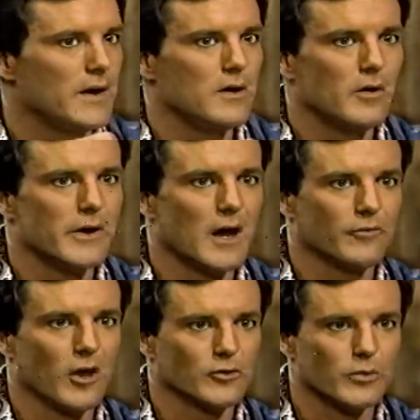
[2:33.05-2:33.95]
Well, I know
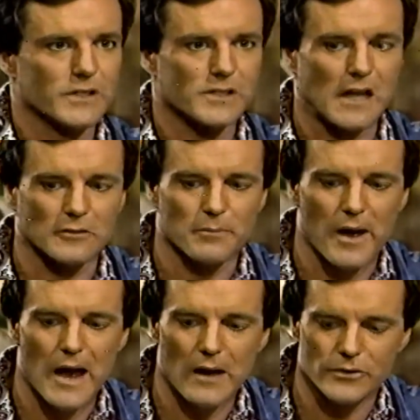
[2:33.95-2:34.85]
enough not to
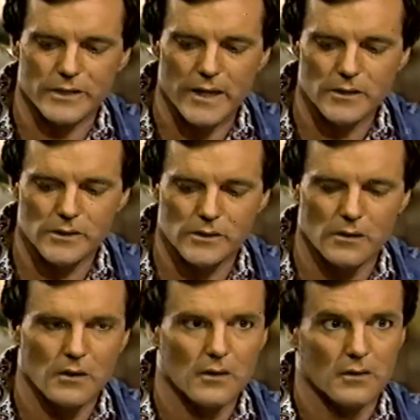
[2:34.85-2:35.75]
insult my house
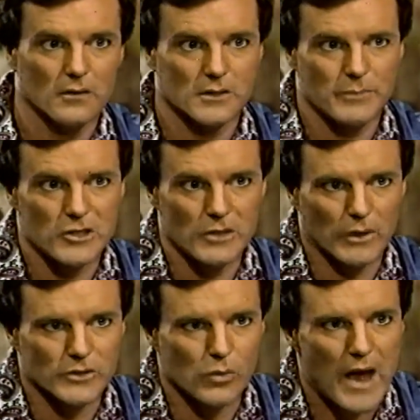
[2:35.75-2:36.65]
guests,
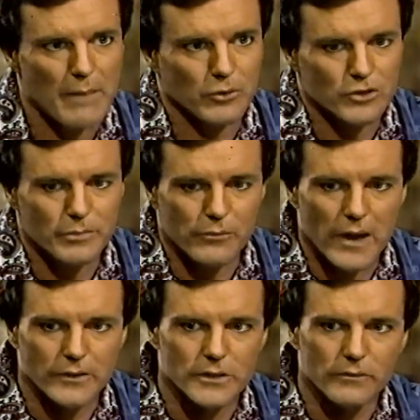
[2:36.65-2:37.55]
especially ones who happen to be